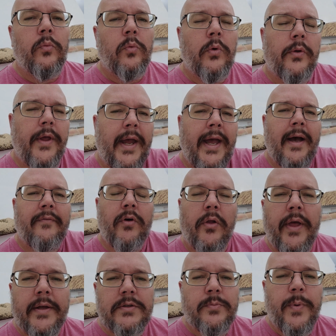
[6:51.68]
where they have all
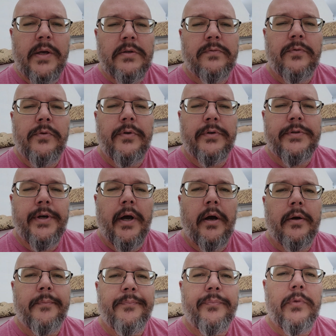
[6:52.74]
that space for their
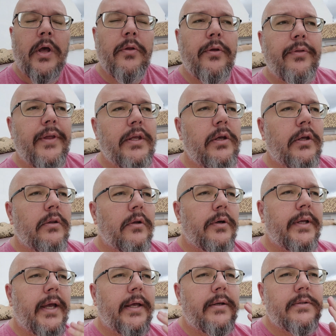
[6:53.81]
tongue. Another thing you can
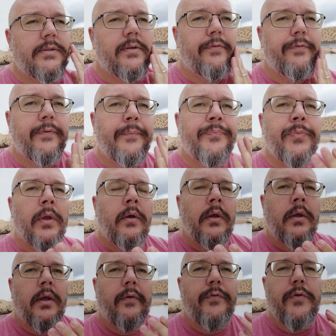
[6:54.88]
look at is
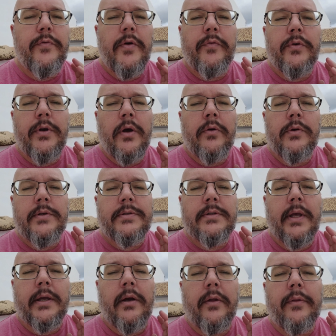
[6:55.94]
if you've ever noticed,
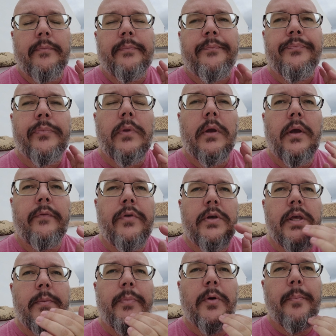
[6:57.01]
like if you
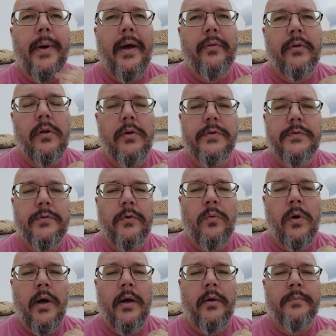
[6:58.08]
keep your mouth closed for a
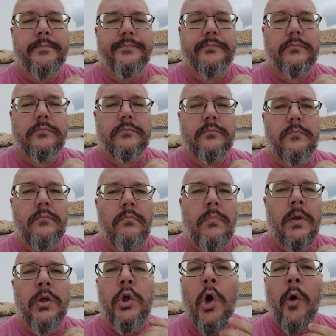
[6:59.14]
while,
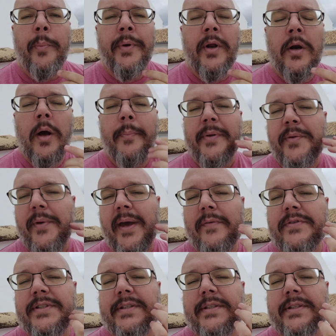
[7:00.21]
you open it up and you have